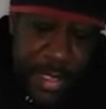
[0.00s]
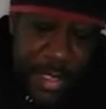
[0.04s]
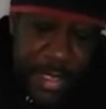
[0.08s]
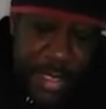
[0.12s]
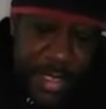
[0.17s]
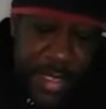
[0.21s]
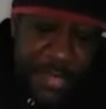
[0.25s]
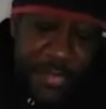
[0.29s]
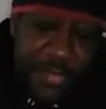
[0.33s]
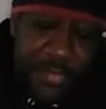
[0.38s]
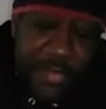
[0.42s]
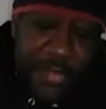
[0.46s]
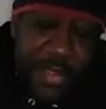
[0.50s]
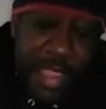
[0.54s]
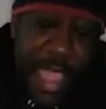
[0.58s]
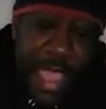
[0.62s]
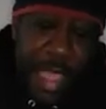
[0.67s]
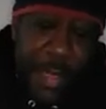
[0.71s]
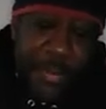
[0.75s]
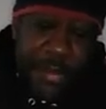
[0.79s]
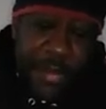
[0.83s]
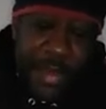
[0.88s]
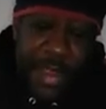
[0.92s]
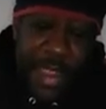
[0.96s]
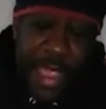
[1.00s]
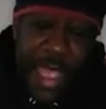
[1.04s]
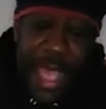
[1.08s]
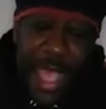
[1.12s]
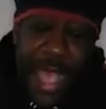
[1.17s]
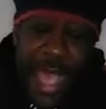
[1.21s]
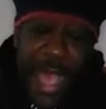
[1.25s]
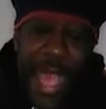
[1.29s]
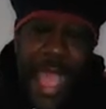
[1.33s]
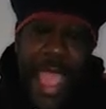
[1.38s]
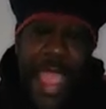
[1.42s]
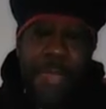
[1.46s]
He snapped,
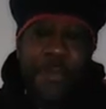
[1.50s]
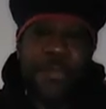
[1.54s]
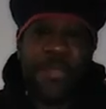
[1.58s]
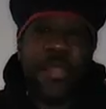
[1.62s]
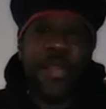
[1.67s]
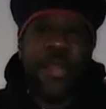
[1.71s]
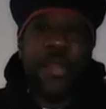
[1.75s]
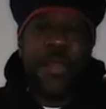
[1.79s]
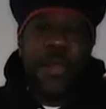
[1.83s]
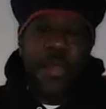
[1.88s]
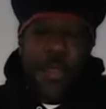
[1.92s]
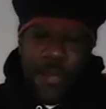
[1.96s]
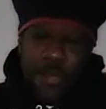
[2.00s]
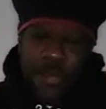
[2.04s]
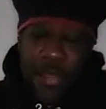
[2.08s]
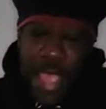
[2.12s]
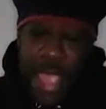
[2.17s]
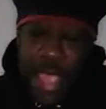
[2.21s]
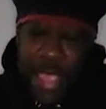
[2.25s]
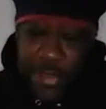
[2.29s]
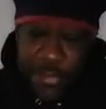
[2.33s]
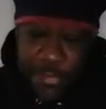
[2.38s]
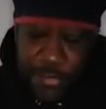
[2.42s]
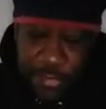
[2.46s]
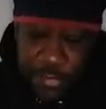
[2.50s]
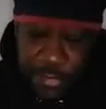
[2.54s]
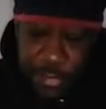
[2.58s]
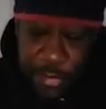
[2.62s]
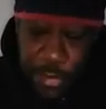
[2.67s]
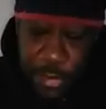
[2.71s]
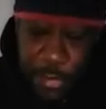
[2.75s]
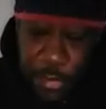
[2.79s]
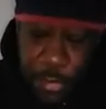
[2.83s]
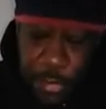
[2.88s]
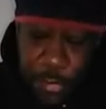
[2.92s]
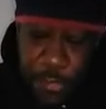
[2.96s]
"I am the Lorax,
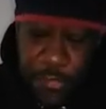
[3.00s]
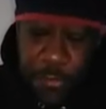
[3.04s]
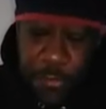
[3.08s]
who